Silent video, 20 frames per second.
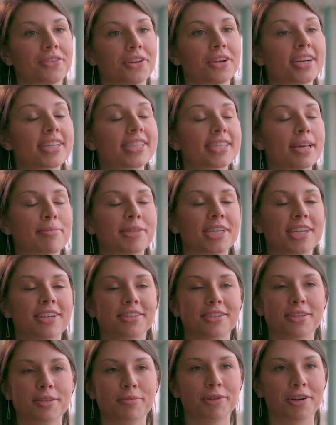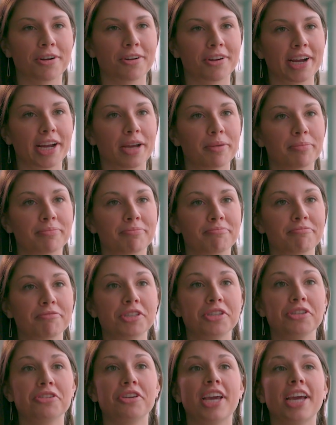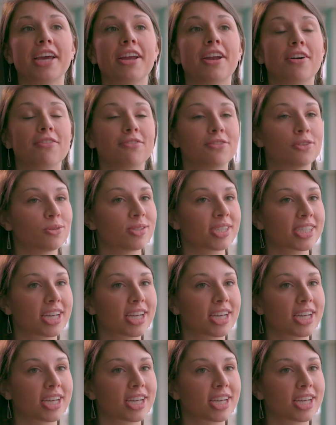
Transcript: If you're accepted into the program, you get a full